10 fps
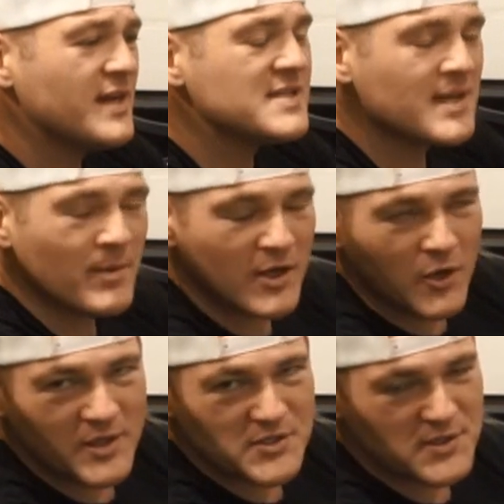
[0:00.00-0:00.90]
next thing I'm going to
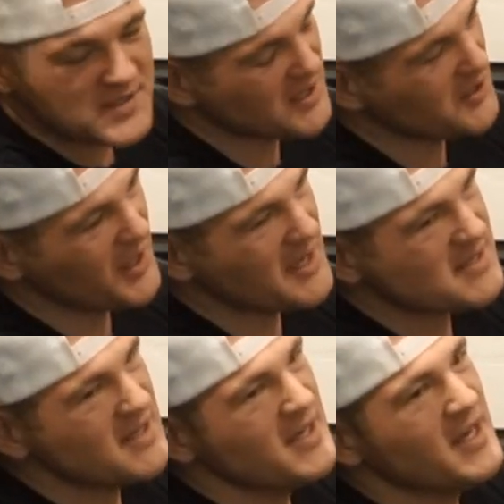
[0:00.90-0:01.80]
go into and tell you
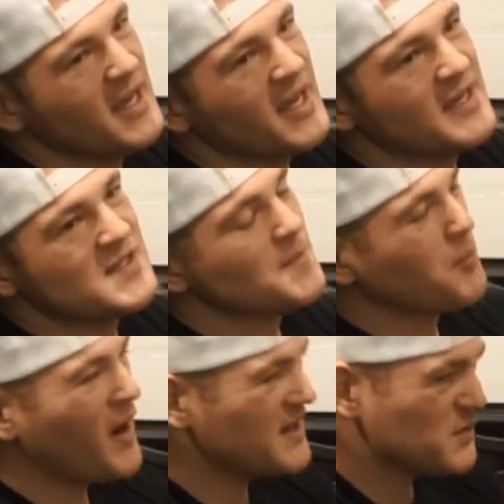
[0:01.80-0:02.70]
guys is the
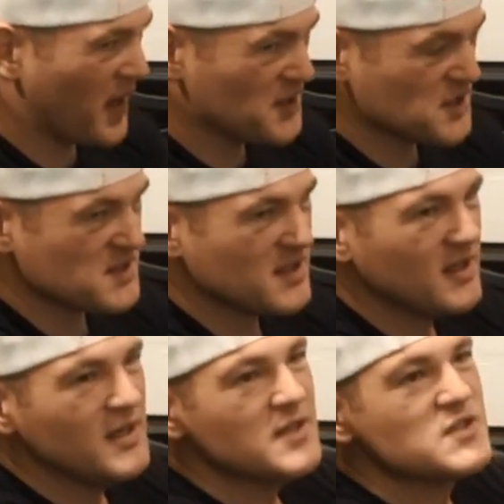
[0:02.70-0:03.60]
price ranges.
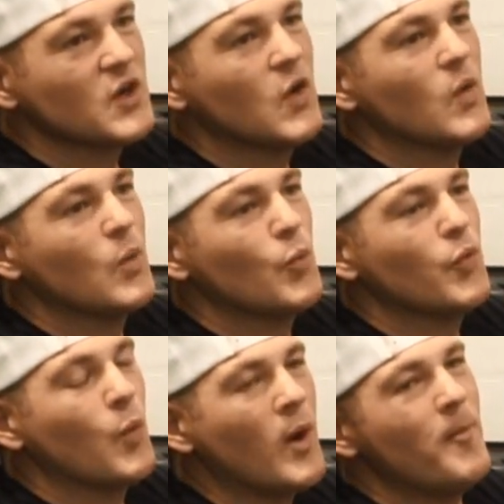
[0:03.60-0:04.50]
So
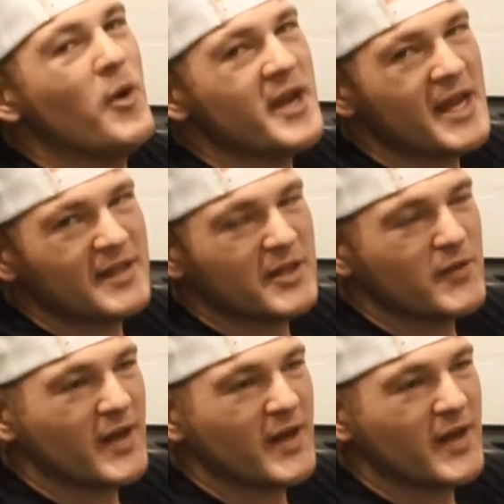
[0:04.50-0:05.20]
the 1.8 liter